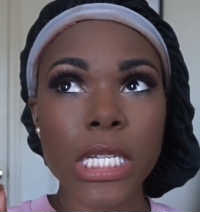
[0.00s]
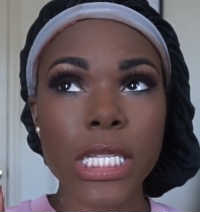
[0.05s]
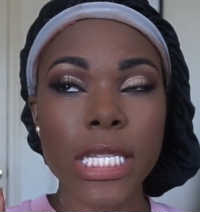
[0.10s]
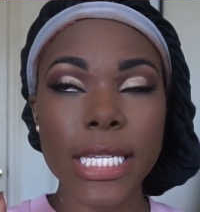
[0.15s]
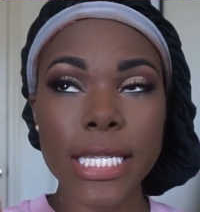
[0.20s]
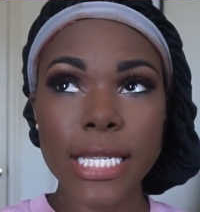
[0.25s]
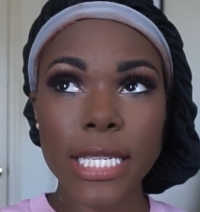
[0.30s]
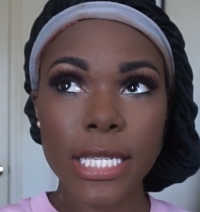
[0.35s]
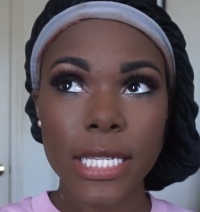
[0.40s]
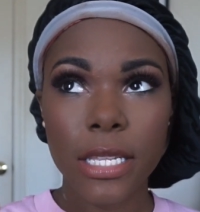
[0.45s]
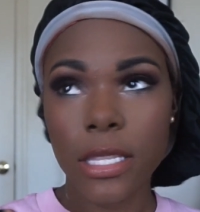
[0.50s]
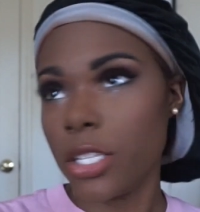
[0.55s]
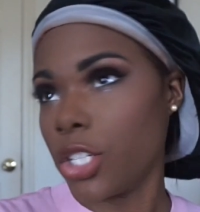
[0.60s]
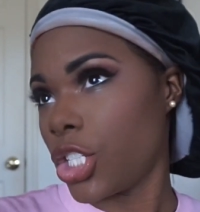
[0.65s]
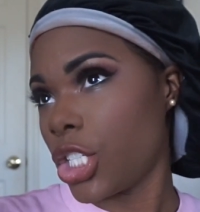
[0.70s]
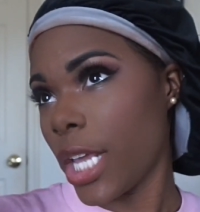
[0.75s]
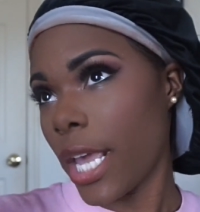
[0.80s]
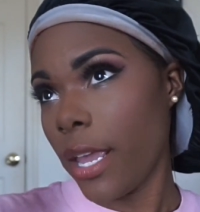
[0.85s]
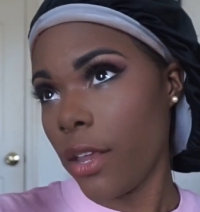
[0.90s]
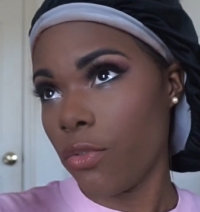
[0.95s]
This is in the
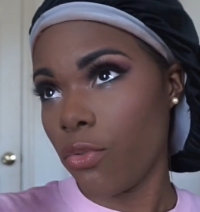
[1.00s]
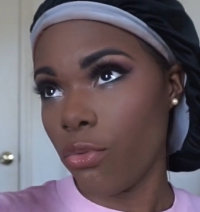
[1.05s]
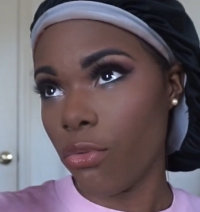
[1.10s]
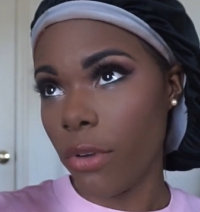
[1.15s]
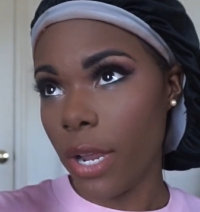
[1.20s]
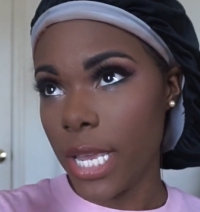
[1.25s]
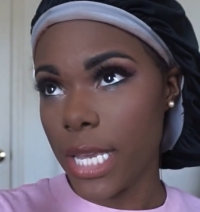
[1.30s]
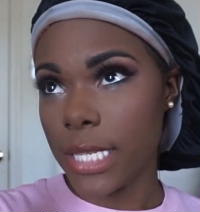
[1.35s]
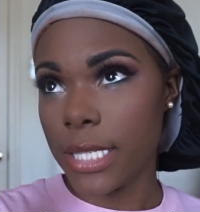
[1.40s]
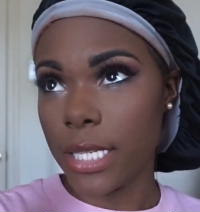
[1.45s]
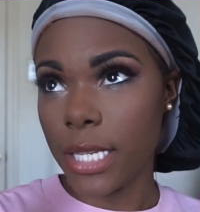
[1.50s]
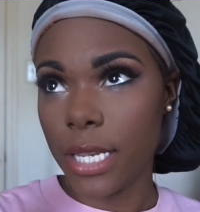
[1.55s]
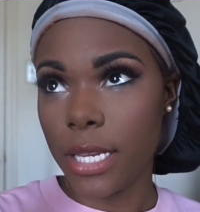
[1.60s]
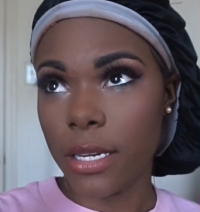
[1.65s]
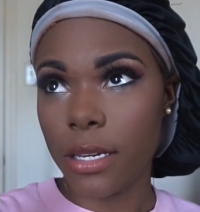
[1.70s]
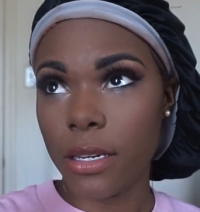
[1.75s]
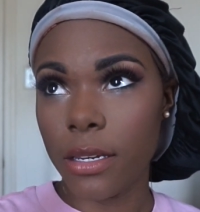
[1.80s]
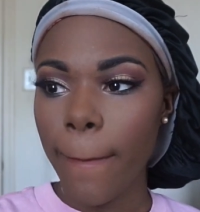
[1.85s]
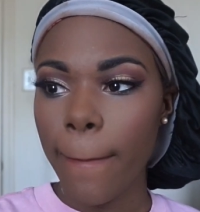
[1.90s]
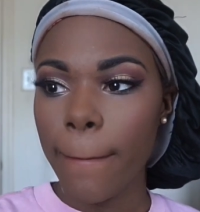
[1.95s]
shade
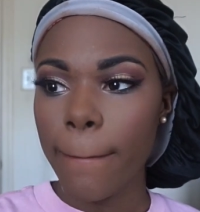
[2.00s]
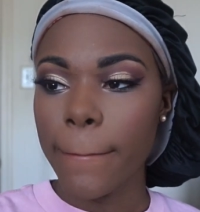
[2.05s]
Raisin.